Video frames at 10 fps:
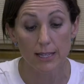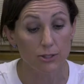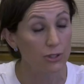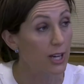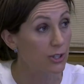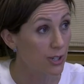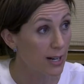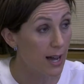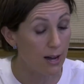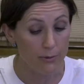and
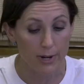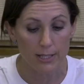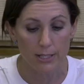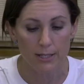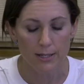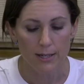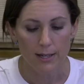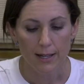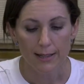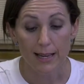educational outreach.
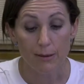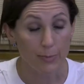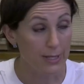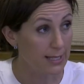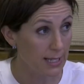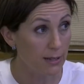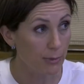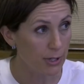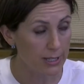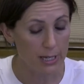The MPC, the
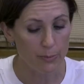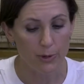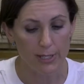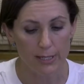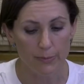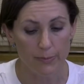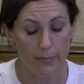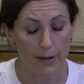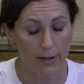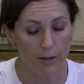Monetary Policy
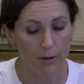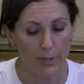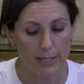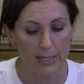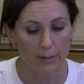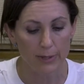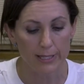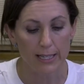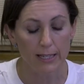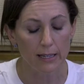Committee in
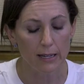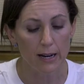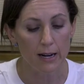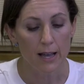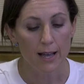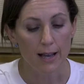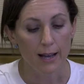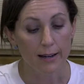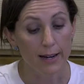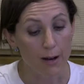particular,
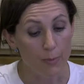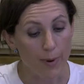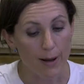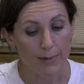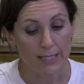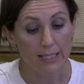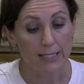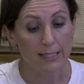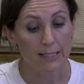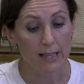now
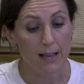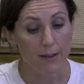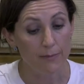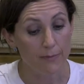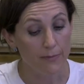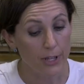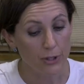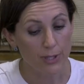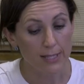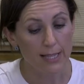publishes a
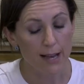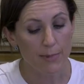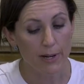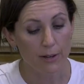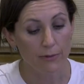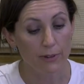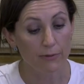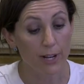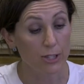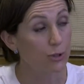visual summary of the
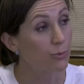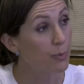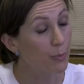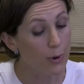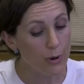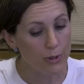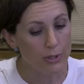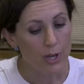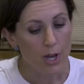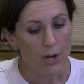inflation
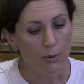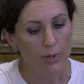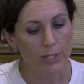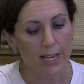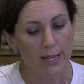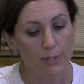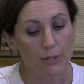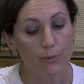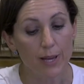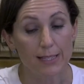report, which aims
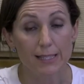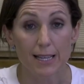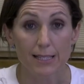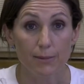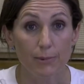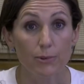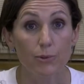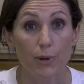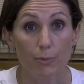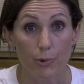to be accessible
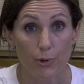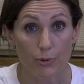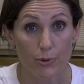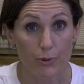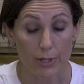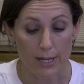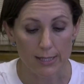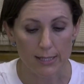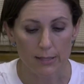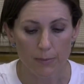to a broad
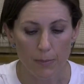audience.